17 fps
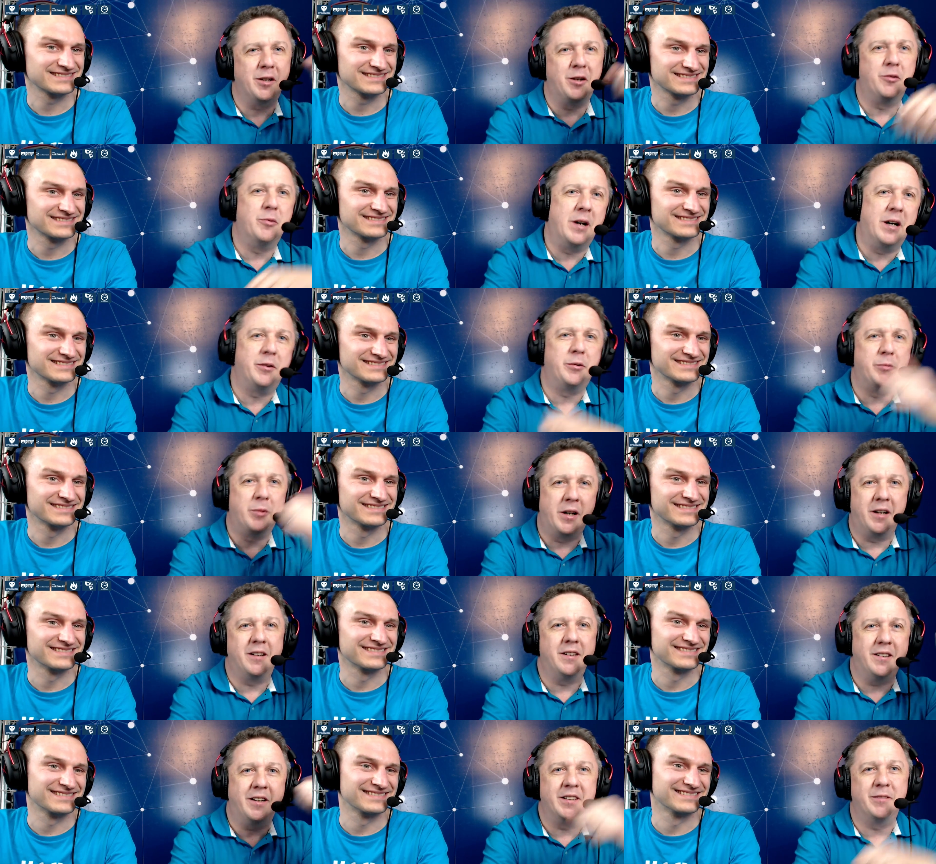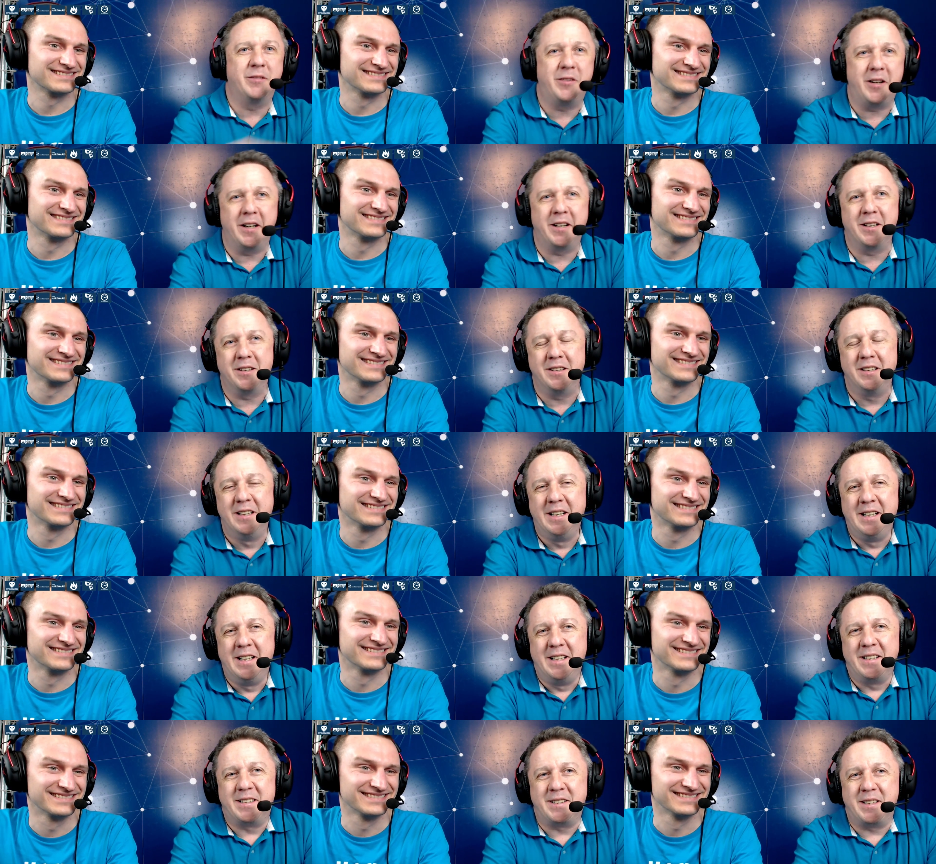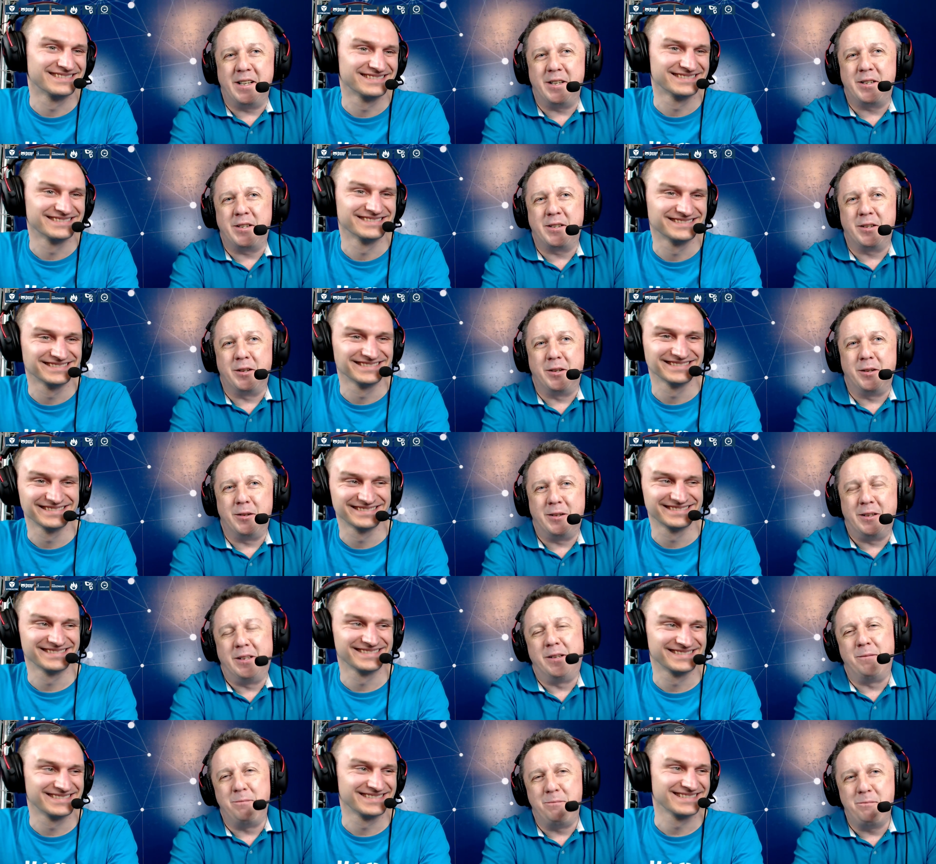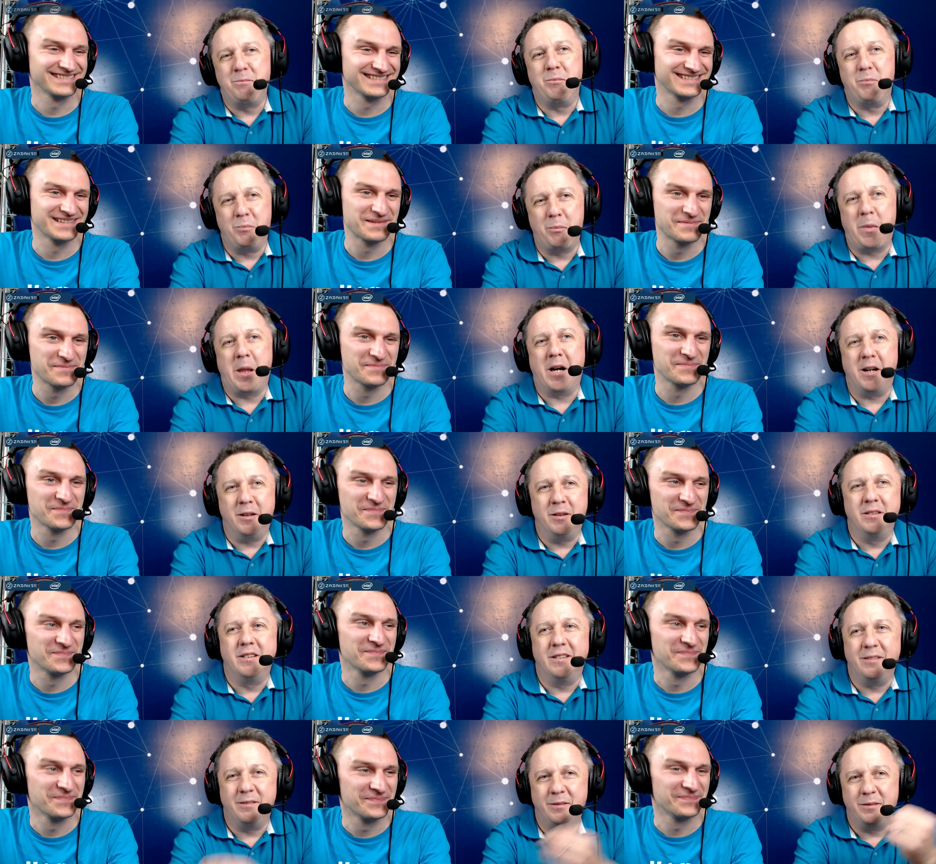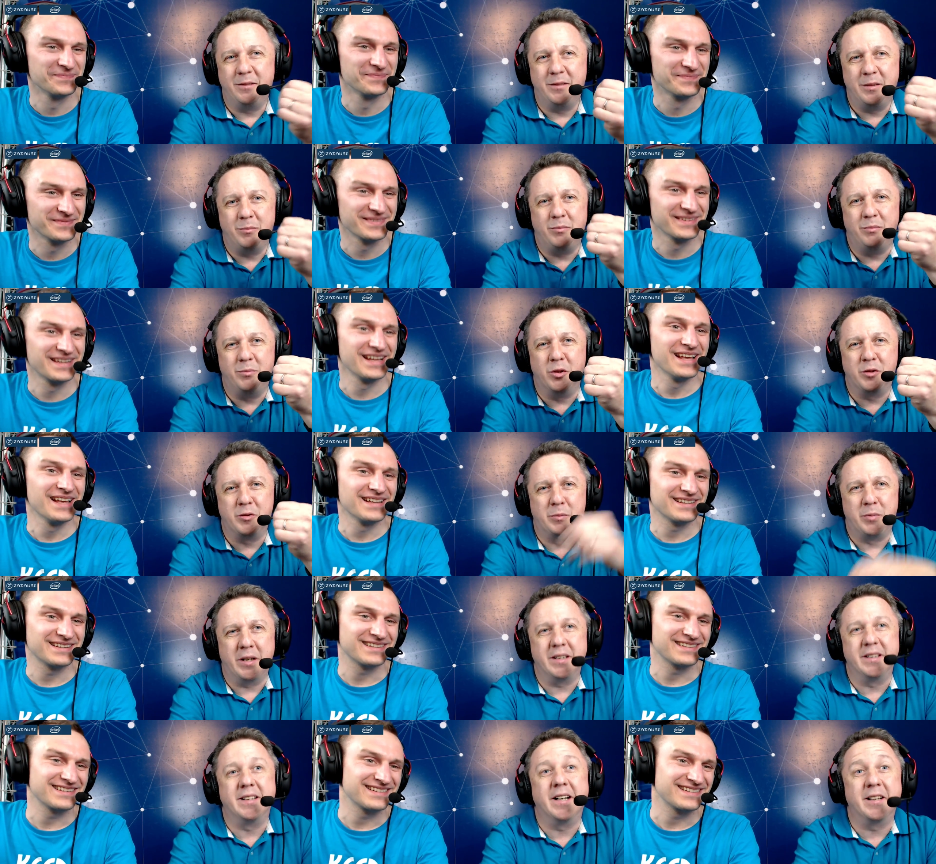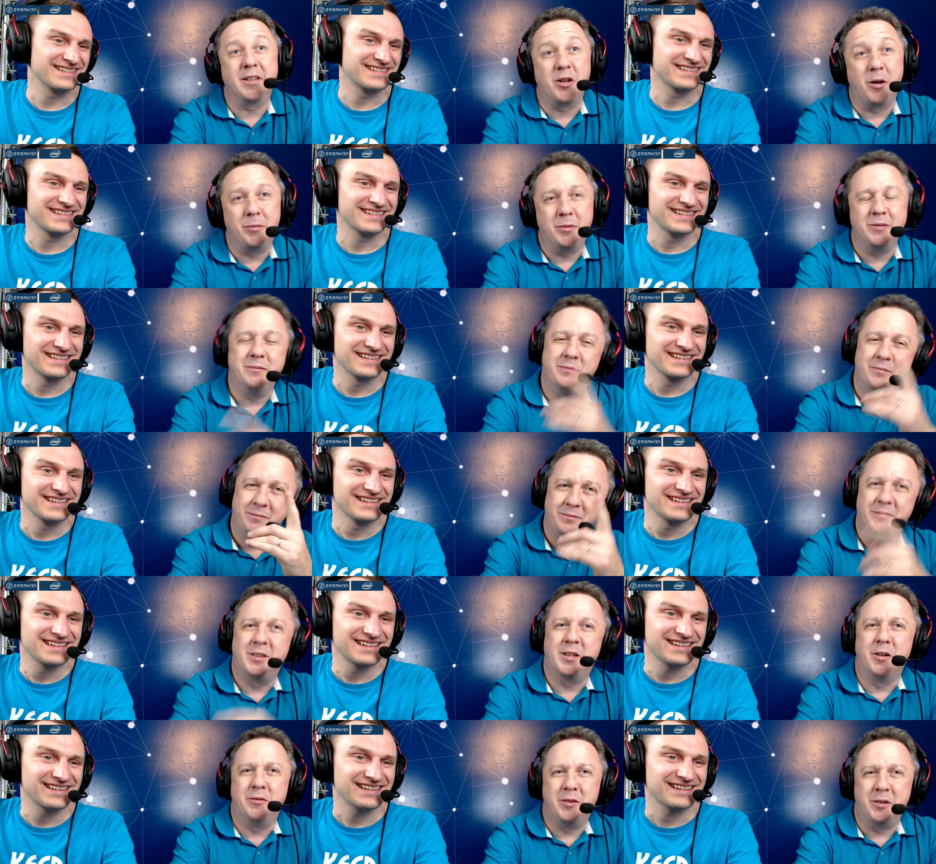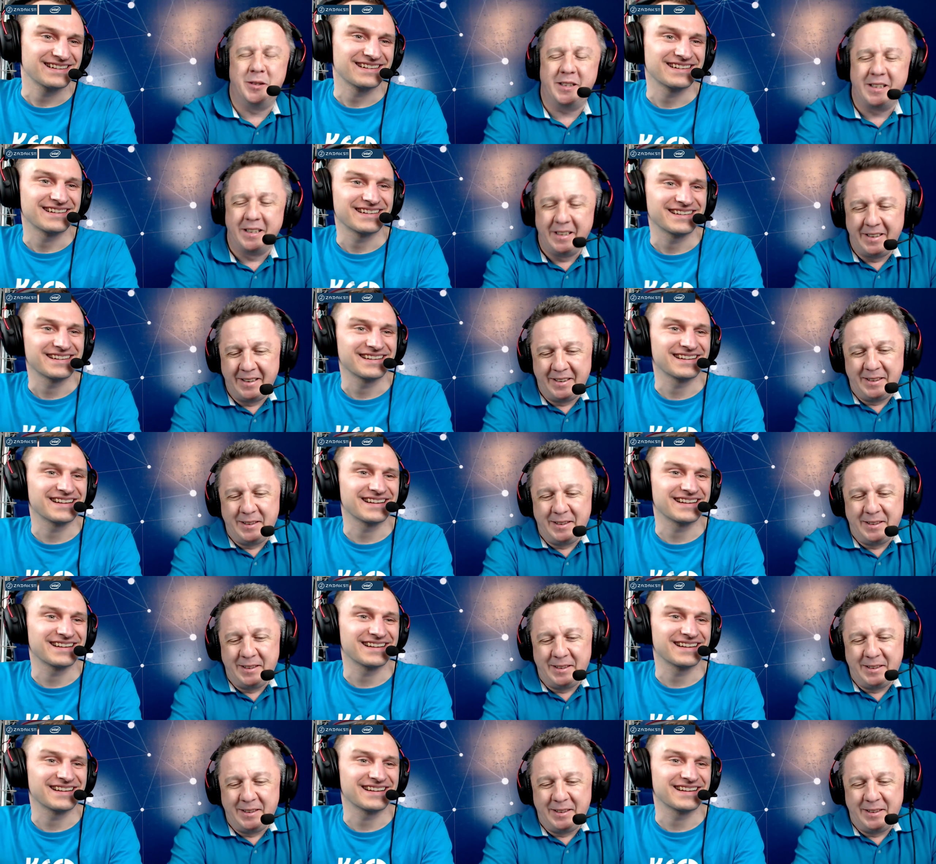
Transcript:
Speaker 1: i know very well on the final stage so um, yeah push a button Dancop go for it.